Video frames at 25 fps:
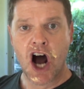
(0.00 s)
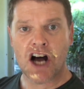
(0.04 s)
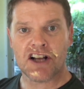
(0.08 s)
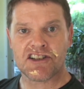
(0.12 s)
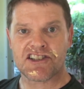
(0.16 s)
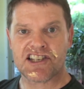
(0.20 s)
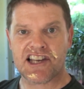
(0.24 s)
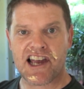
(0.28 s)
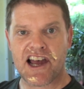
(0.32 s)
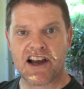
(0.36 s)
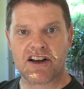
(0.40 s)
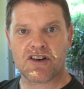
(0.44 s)
on
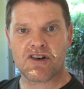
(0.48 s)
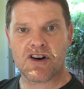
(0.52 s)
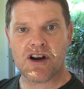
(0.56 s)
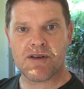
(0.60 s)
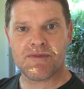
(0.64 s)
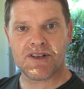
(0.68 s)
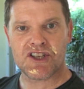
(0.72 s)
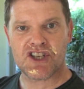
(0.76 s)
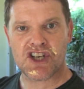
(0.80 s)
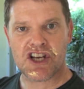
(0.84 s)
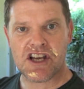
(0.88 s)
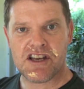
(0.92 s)
sour
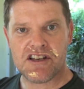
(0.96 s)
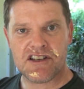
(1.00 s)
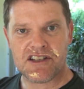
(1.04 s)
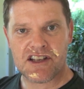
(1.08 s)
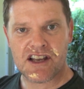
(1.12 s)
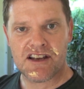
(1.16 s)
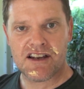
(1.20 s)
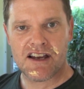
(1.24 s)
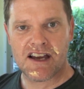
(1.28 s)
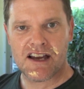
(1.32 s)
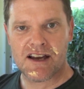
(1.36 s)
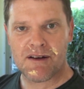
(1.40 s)
cream and
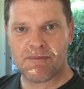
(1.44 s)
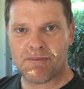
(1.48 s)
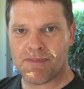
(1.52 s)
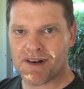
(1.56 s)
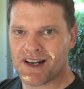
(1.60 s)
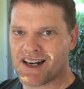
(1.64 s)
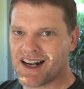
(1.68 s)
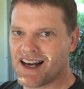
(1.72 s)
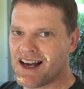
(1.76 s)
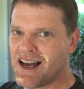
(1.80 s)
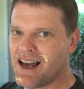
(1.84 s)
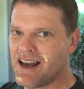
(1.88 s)
cheese.
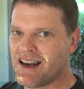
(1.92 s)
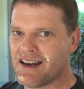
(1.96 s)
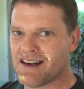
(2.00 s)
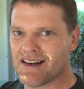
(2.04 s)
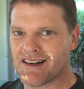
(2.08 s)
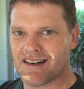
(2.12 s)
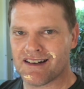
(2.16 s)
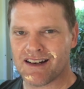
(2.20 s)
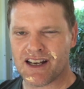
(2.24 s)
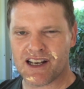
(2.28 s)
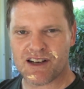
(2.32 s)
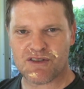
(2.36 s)
But hey,
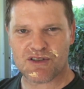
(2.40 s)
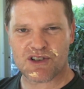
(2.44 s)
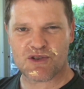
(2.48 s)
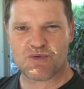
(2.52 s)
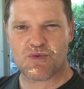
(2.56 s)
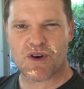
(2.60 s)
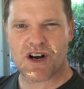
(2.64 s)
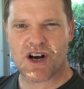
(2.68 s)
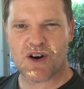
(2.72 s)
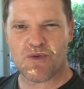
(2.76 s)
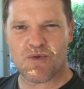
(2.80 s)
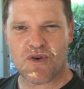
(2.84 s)
it was
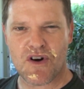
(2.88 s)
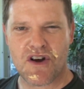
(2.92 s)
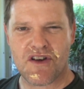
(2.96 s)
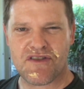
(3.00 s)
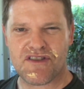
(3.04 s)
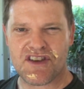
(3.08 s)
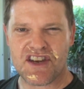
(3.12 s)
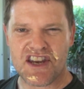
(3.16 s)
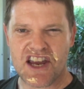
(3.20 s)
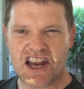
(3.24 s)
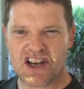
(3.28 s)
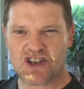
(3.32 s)
well
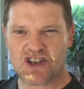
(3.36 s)
worth the